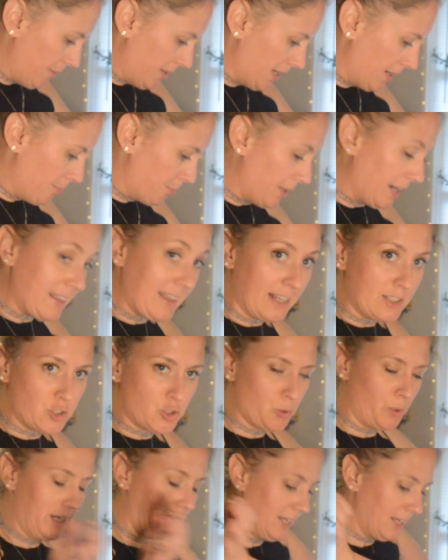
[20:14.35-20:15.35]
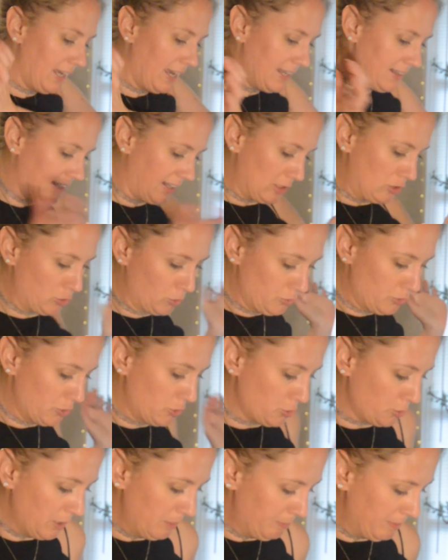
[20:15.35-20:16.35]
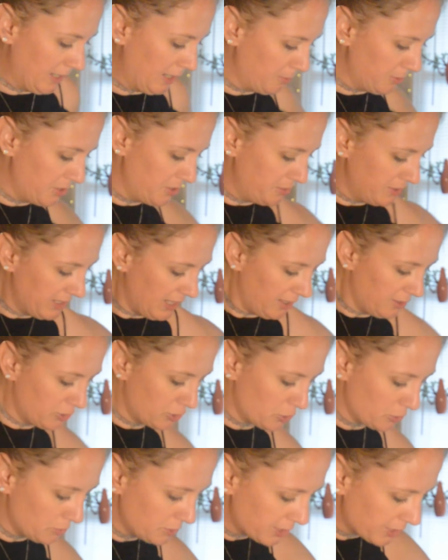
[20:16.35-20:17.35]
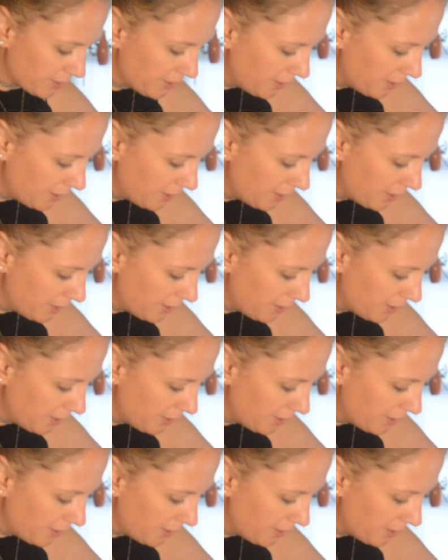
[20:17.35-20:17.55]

we gotta break that joint again, that shoulder joint, but now we're doing the other shoulder.